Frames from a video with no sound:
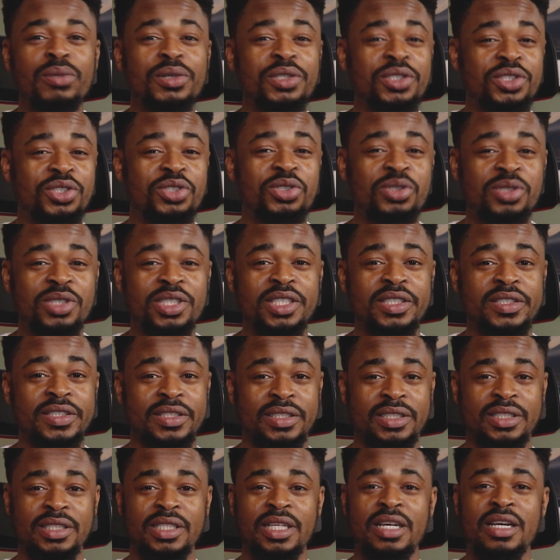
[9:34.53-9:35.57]
But the truth
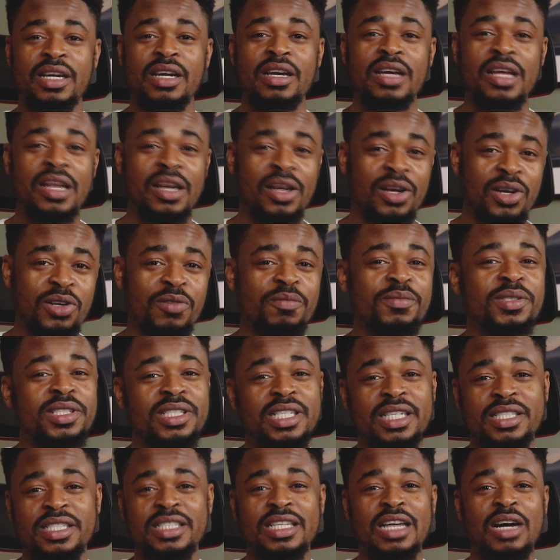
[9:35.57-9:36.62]
is, a lot of
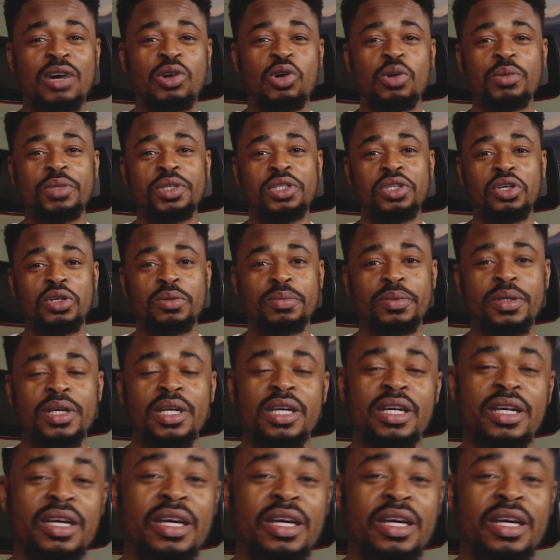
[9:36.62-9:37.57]
businesses are coming up.